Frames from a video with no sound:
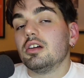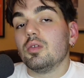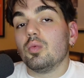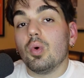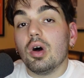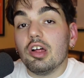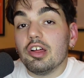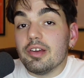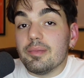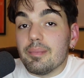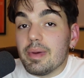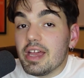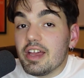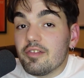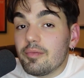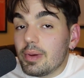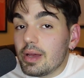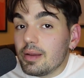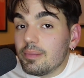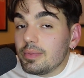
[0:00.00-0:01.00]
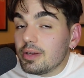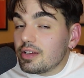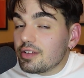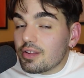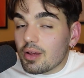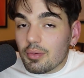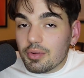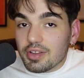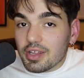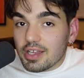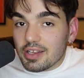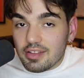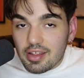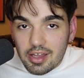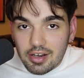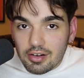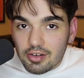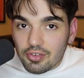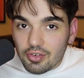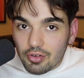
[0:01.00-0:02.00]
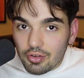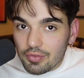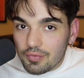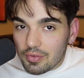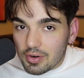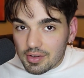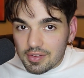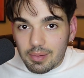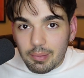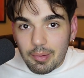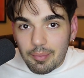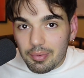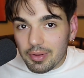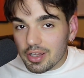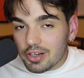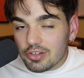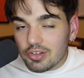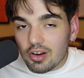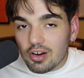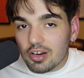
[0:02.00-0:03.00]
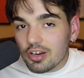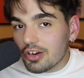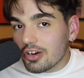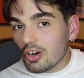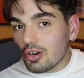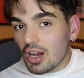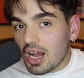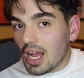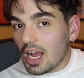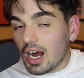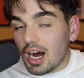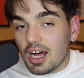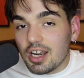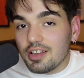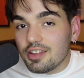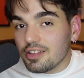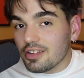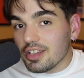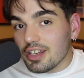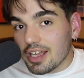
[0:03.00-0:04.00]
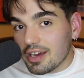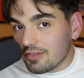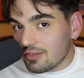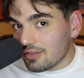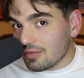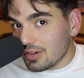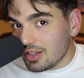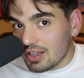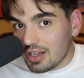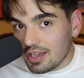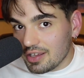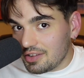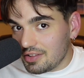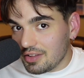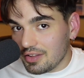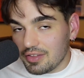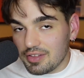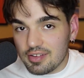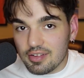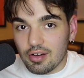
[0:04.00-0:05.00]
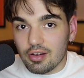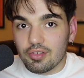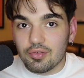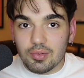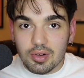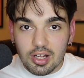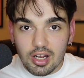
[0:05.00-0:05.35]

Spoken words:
Well, it may have been because I was like 10 years old the first time I played Guitar Hero. I honestly never realized that the songs were